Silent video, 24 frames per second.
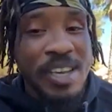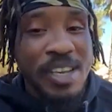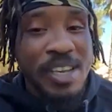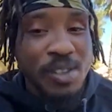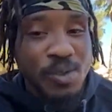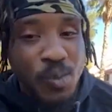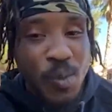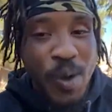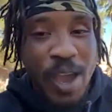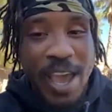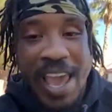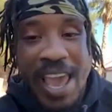But
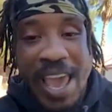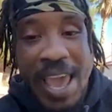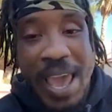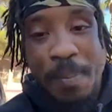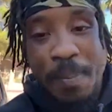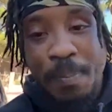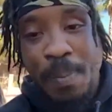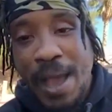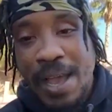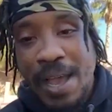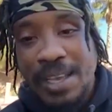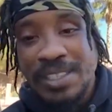he's
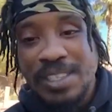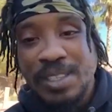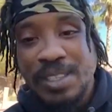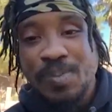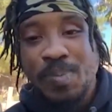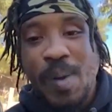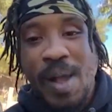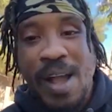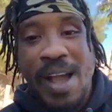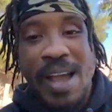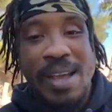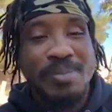way past
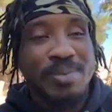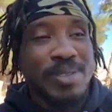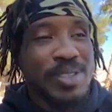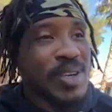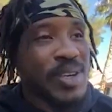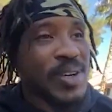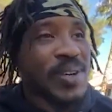his prime.